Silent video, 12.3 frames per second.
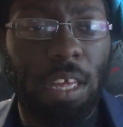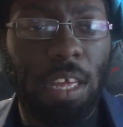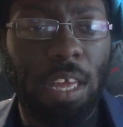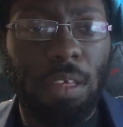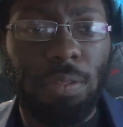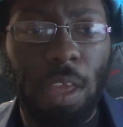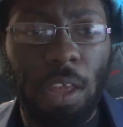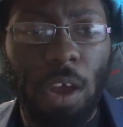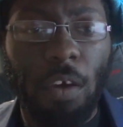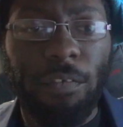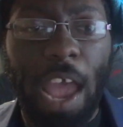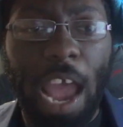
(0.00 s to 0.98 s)
instead
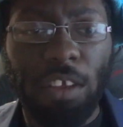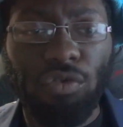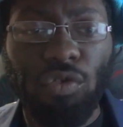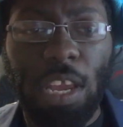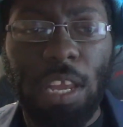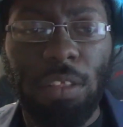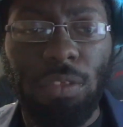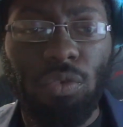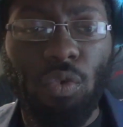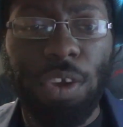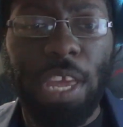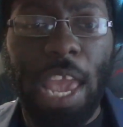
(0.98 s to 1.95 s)
of actually
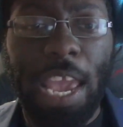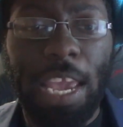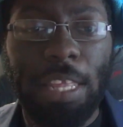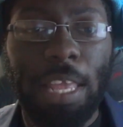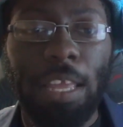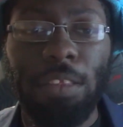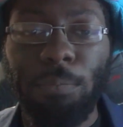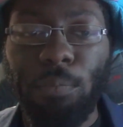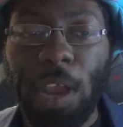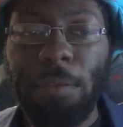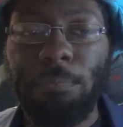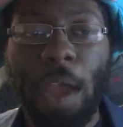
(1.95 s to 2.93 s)
doing anything to
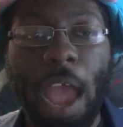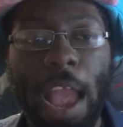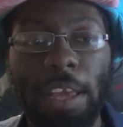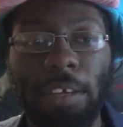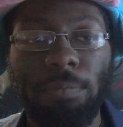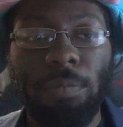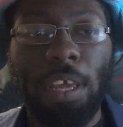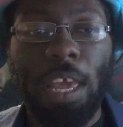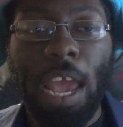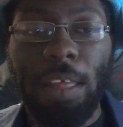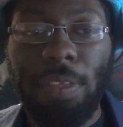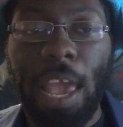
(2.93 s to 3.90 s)
bring back
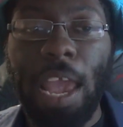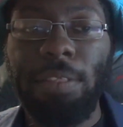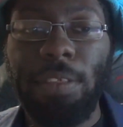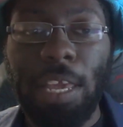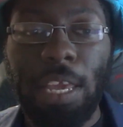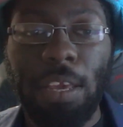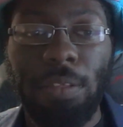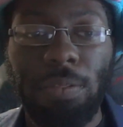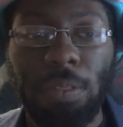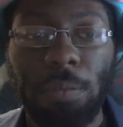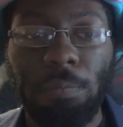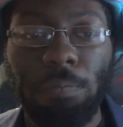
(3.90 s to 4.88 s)

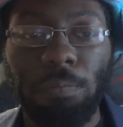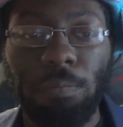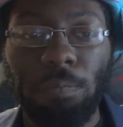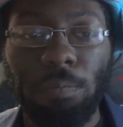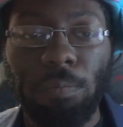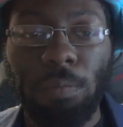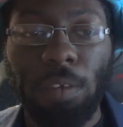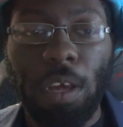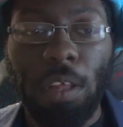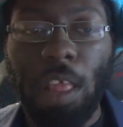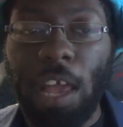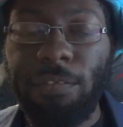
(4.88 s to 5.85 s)
attendees,
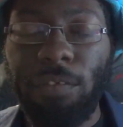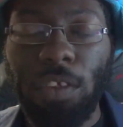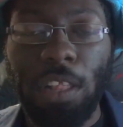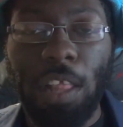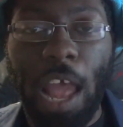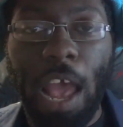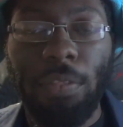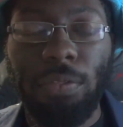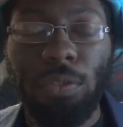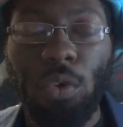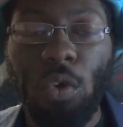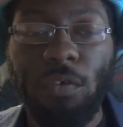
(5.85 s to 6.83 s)
like for the
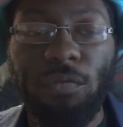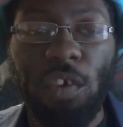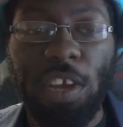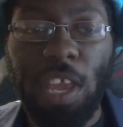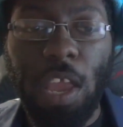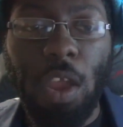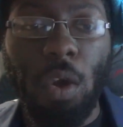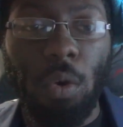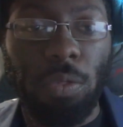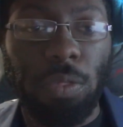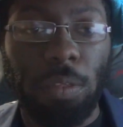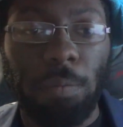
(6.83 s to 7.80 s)
last 2-3
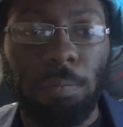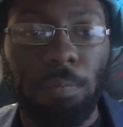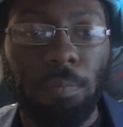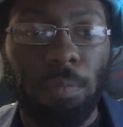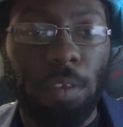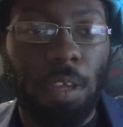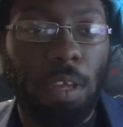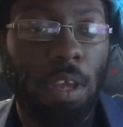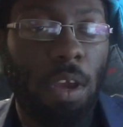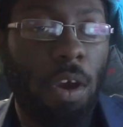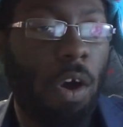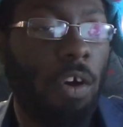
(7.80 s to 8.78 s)
years.
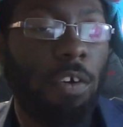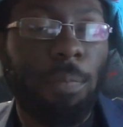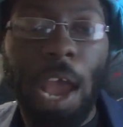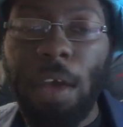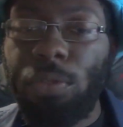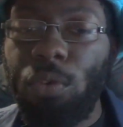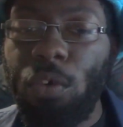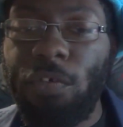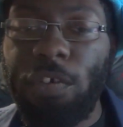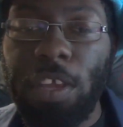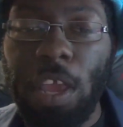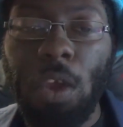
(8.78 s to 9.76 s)
Over the past
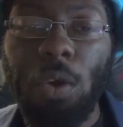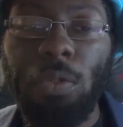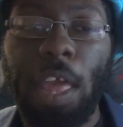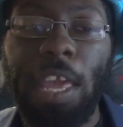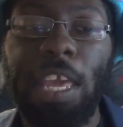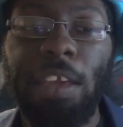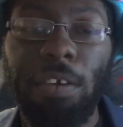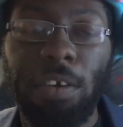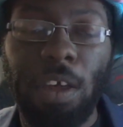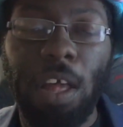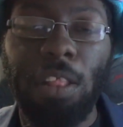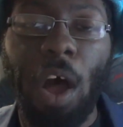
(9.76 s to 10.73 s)
2-3 years, a
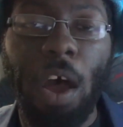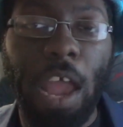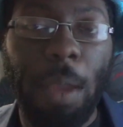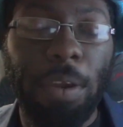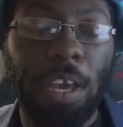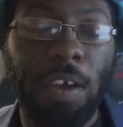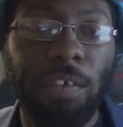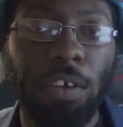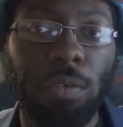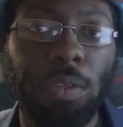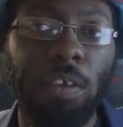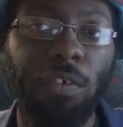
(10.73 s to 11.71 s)
lot of anime
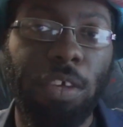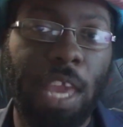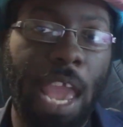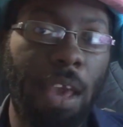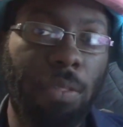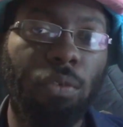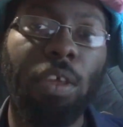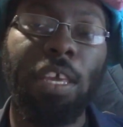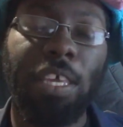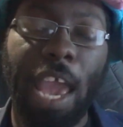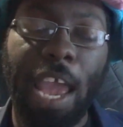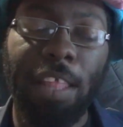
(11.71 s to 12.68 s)
conventions either canceled
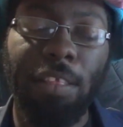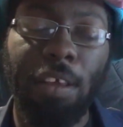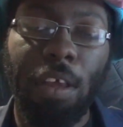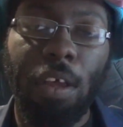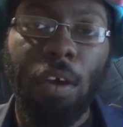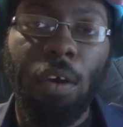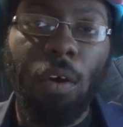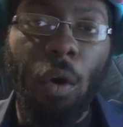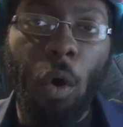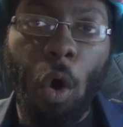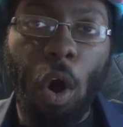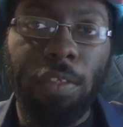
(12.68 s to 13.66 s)
again,
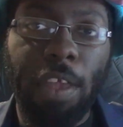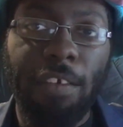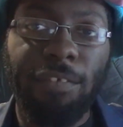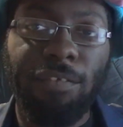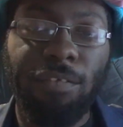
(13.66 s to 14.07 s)
or they